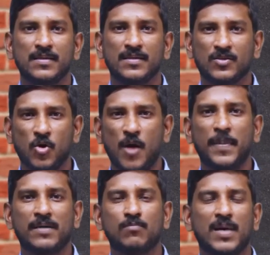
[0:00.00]

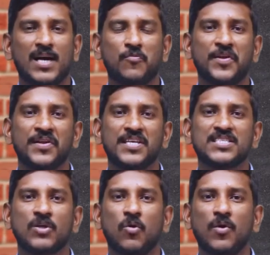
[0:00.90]
Robert Baldwin
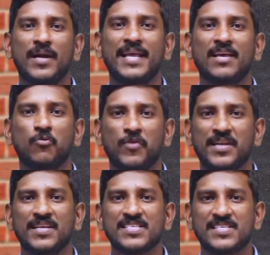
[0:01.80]
is the only
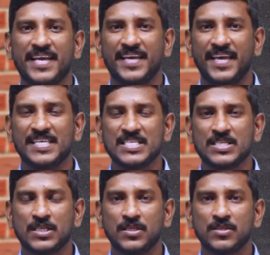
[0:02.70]
witness
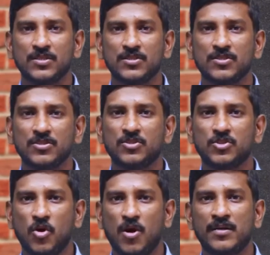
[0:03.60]
against
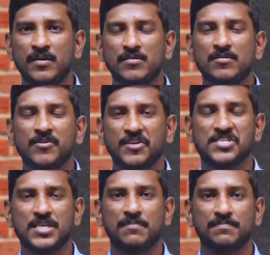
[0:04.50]
John
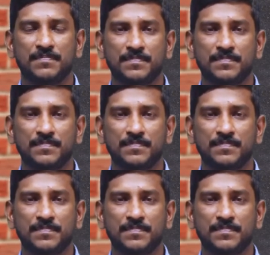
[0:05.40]
Gresham.